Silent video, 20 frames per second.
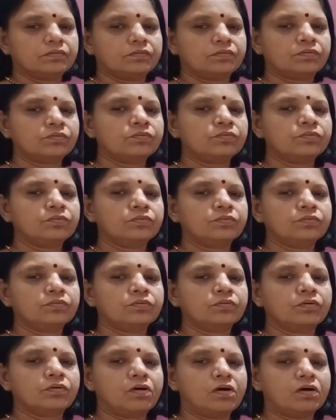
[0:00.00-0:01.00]

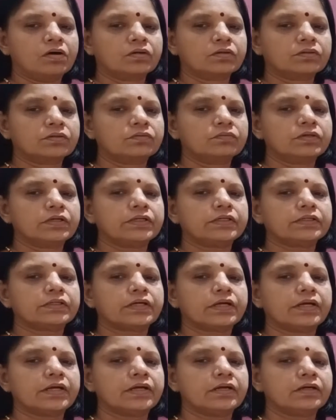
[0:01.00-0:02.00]
Two congruent
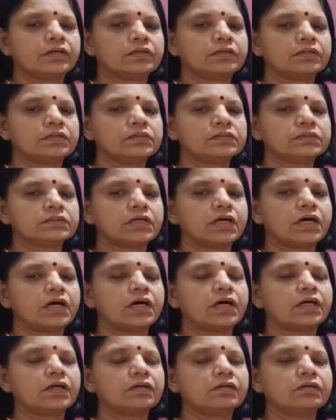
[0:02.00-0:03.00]
triangles
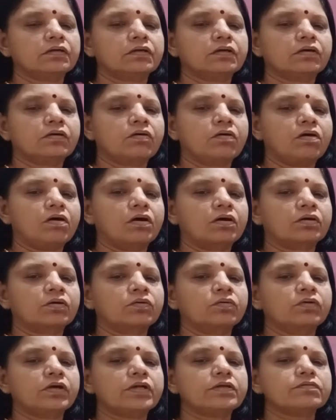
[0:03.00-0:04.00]
are
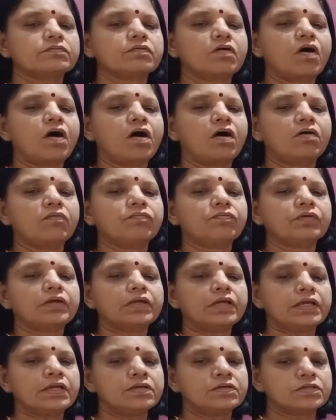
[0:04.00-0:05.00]
congruents of
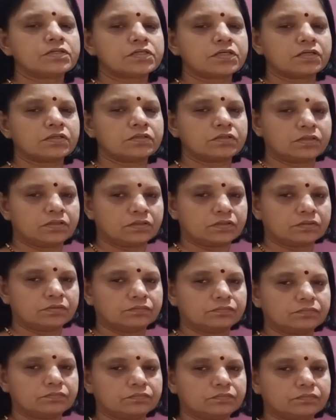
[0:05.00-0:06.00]
each other.
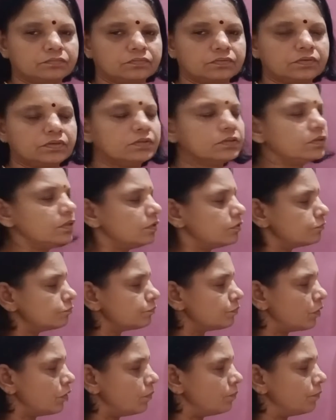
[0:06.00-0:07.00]
This
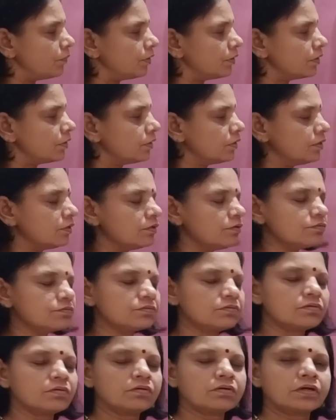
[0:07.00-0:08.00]
property is
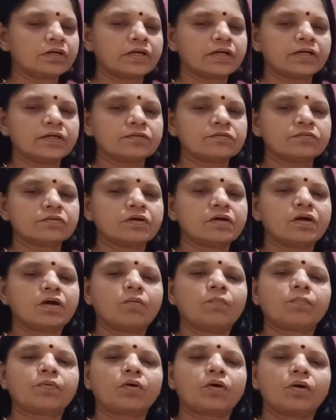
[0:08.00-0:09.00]
known as
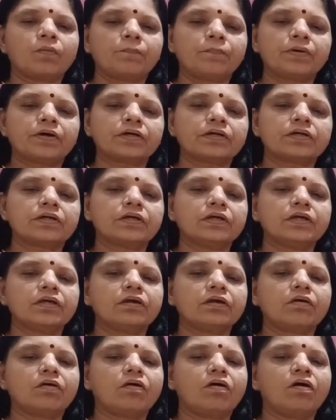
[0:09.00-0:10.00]

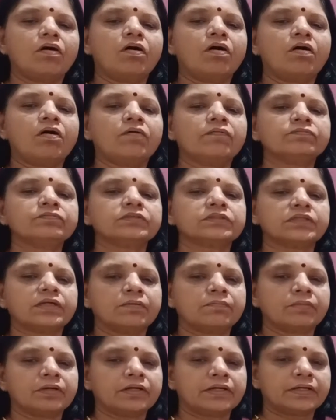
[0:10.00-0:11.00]
property of
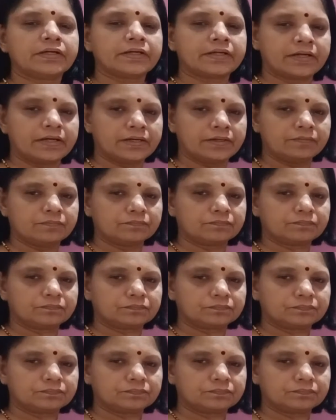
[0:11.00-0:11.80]
symmetry.